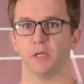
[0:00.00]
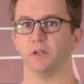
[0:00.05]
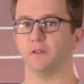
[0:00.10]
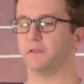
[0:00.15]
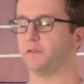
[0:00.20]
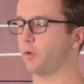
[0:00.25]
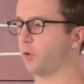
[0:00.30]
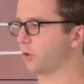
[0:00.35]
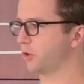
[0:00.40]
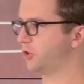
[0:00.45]

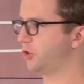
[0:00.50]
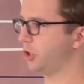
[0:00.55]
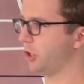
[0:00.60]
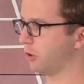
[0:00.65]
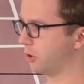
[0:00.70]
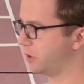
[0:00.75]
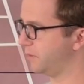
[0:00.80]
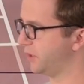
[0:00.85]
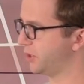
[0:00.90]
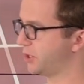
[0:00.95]
force
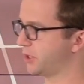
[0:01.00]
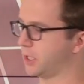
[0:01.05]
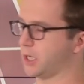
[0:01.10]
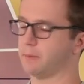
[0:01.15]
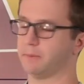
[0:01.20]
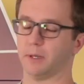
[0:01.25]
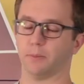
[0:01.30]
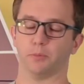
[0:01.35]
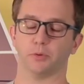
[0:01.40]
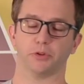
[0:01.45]
Djokovic to
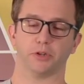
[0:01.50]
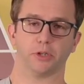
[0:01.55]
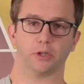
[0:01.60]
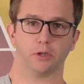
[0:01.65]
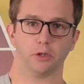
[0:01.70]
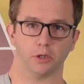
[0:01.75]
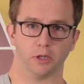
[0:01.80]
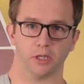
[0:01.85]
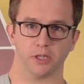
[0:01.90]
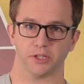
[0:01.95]
come up with the
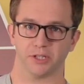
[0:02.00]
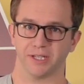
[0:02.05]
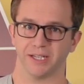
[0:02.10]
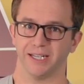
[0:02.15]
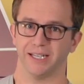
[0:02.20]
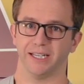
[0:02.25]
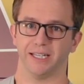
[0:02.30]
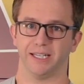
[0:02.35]
goods.